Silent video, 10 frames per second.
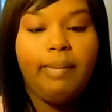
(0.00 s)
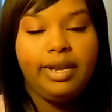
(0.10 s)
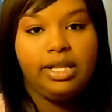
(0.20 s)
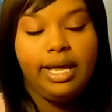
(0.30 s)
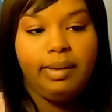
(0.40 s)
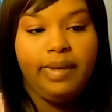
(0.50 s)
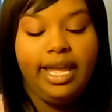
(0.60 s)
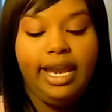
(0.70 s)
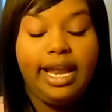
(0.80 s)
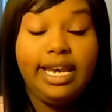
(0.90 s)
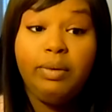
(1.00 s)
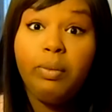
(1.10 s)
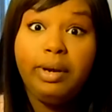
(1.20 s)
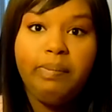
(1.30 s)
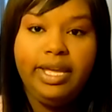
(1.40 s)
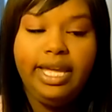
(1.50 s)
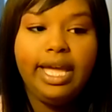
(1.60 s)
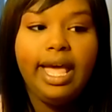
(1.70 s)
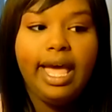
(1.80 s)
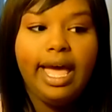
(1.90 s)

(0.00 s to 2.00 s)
I'm in a lot of pain. I didn't want to be